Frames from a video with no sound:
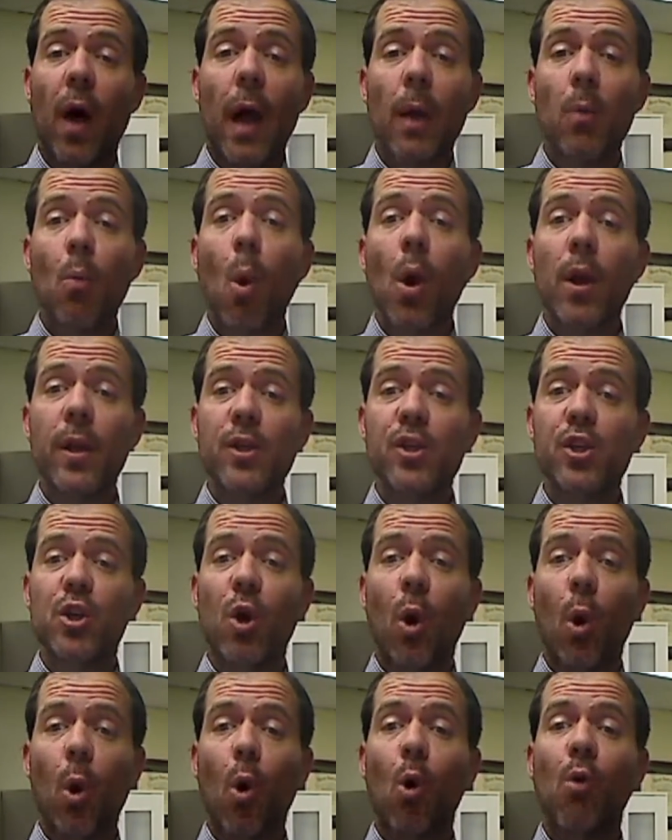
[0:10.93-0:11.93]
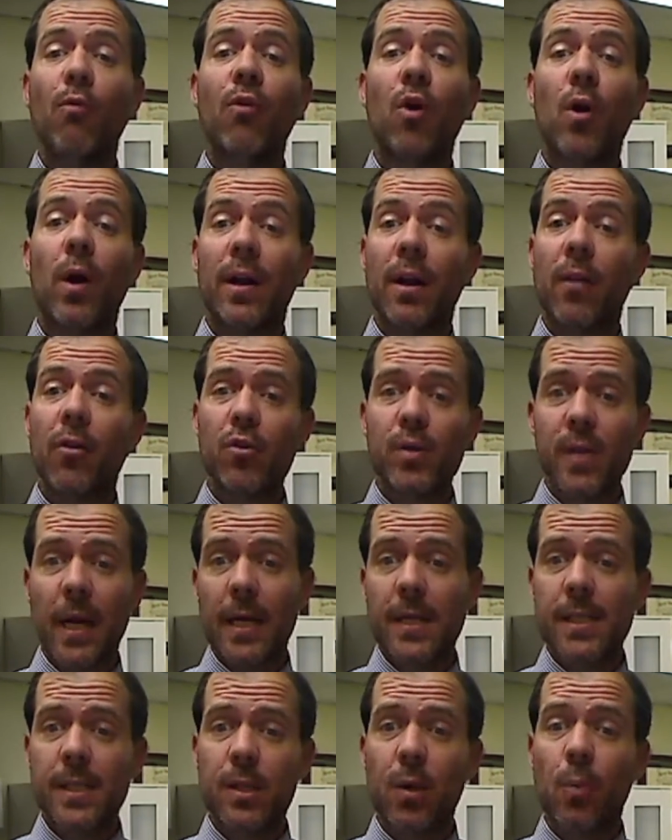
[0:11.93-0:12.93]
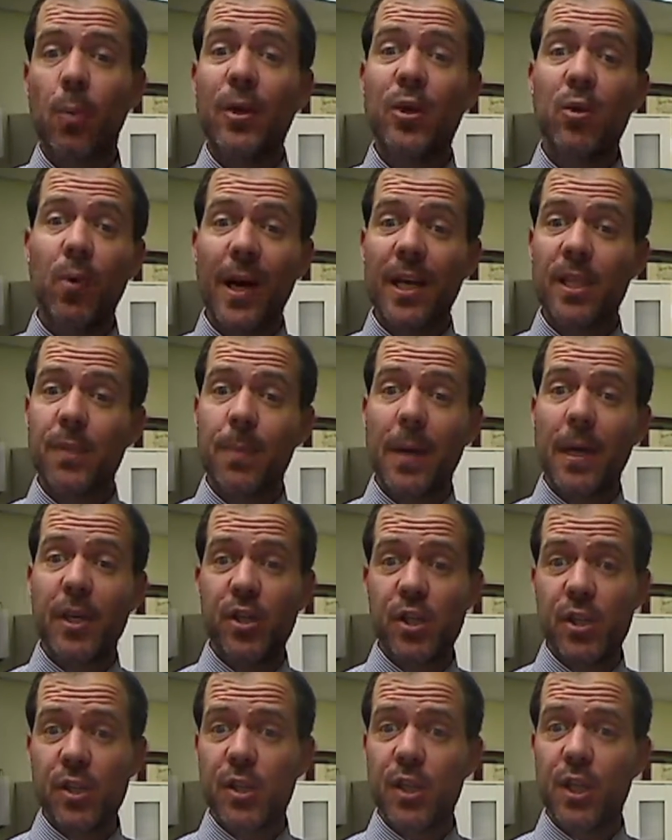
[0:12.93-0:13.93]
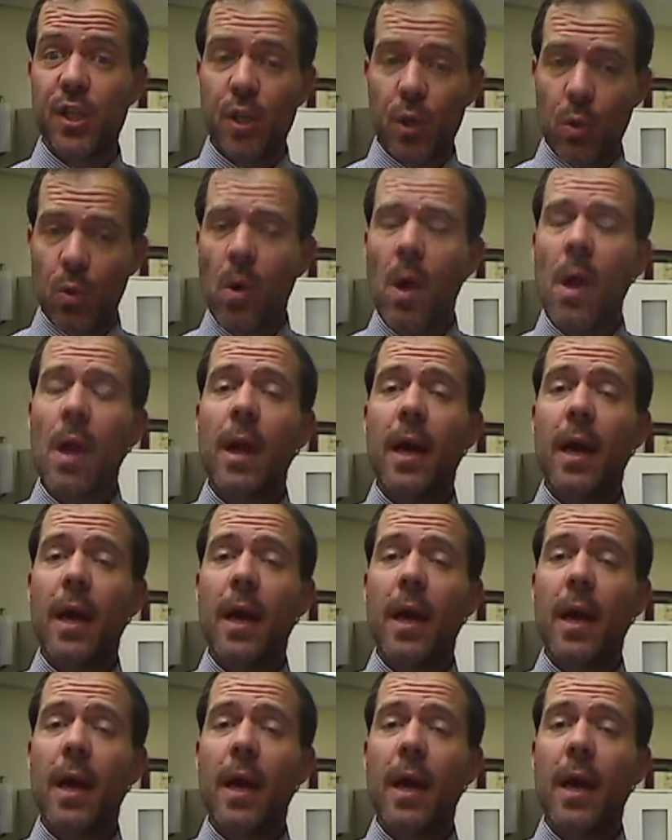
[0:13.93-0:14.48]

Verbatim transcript: I wanted to go over another test that we do ask patients to do,